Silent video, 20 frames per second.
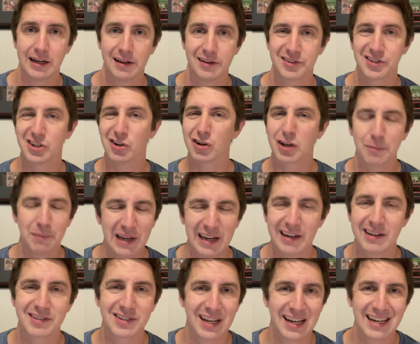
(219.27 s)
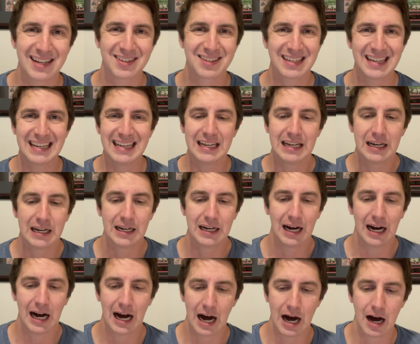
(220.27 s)
still committed to Tennessee
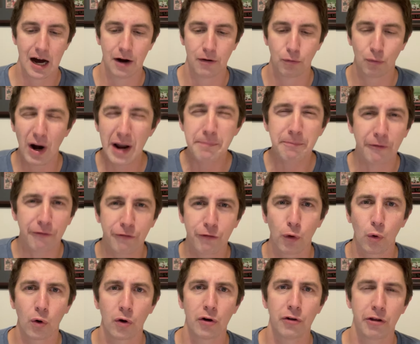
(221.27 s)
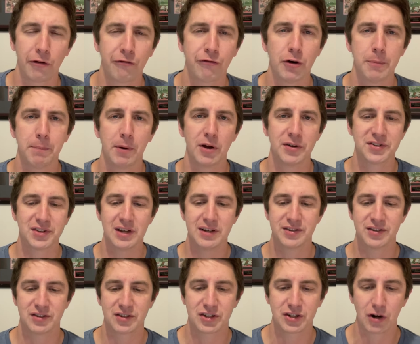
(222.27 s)
right before the football
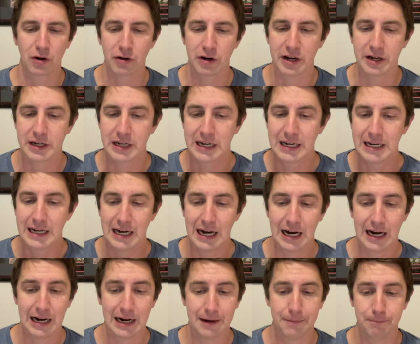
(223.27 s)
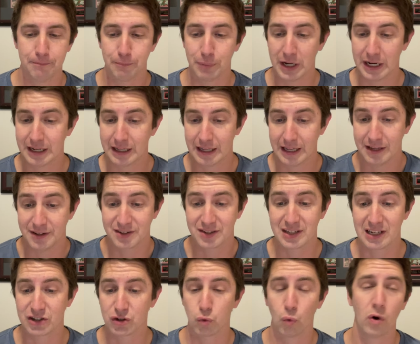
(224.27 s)
season started, but he's
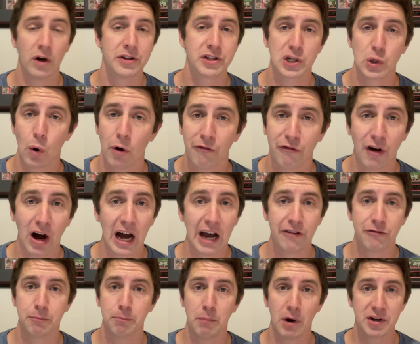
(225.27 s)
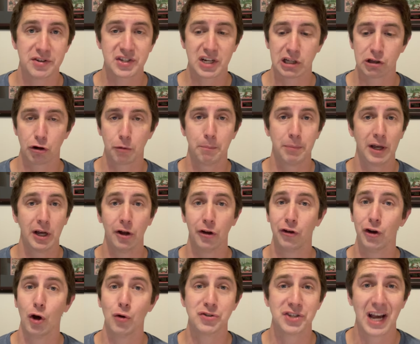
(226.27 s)
6'1", 205, muscular build,
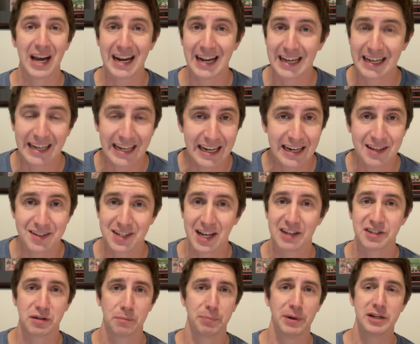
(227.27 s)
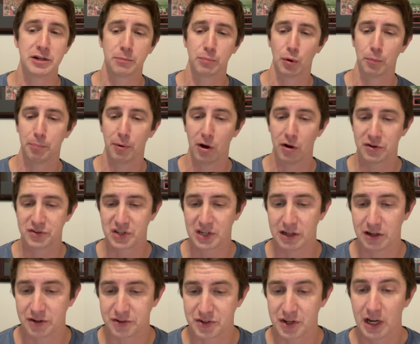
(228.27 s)
knows how to hit. He's got dependable ball
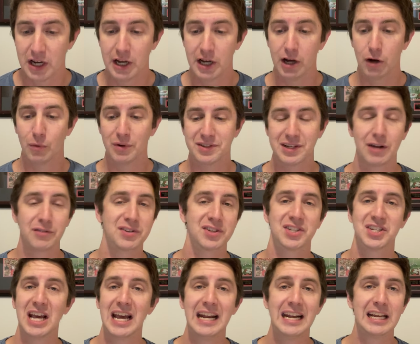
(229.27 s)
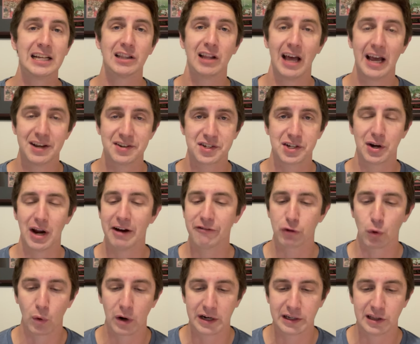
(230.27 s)
skills, was outstanding last year
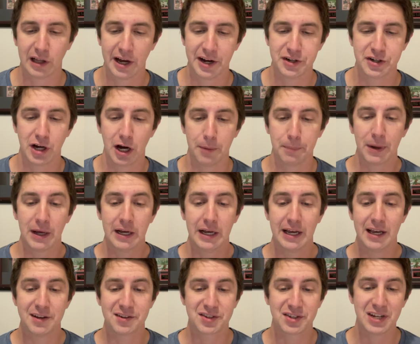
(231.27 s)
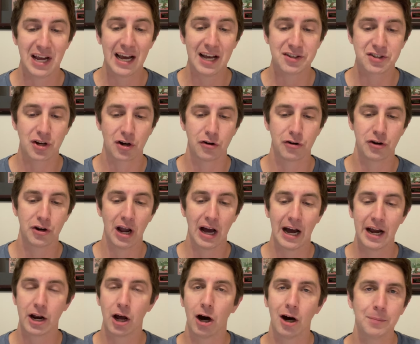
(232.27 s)
everywhere he lined up. His stats are
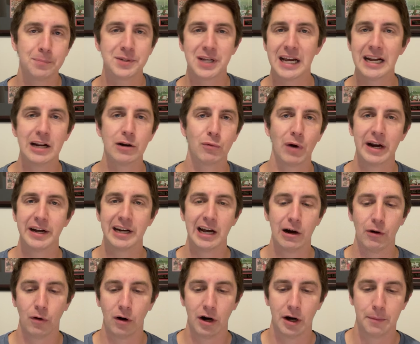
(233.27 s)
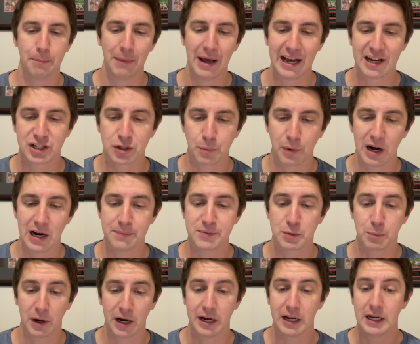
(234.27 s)
not updated right now on Max Preps,
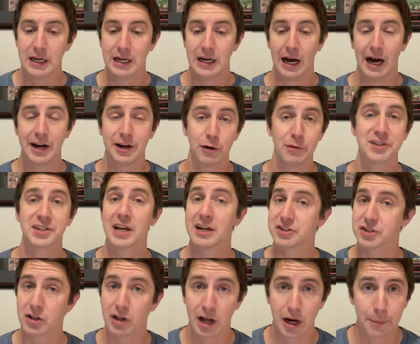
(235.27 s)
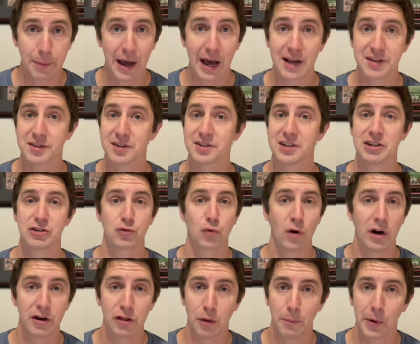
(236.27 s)
but I know he's catching a lot of passes. He's
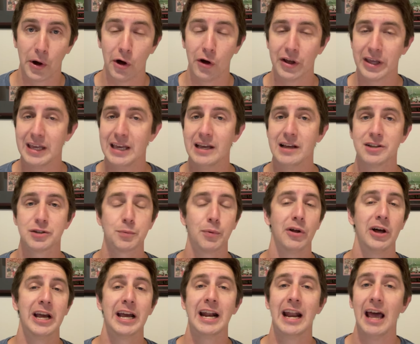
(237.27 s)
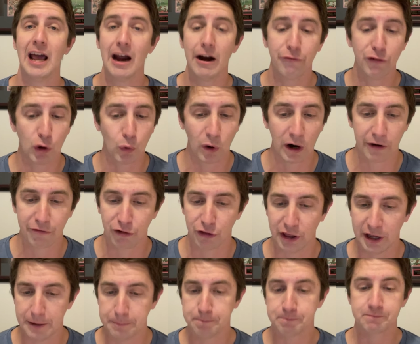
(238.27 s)
running the ball. He is playing everywhere for
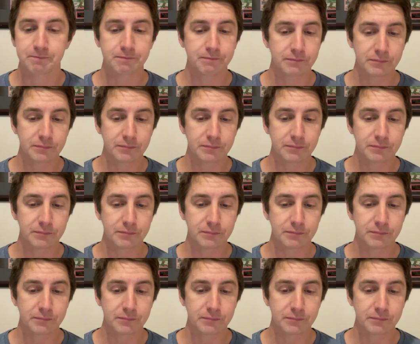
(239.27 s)
them.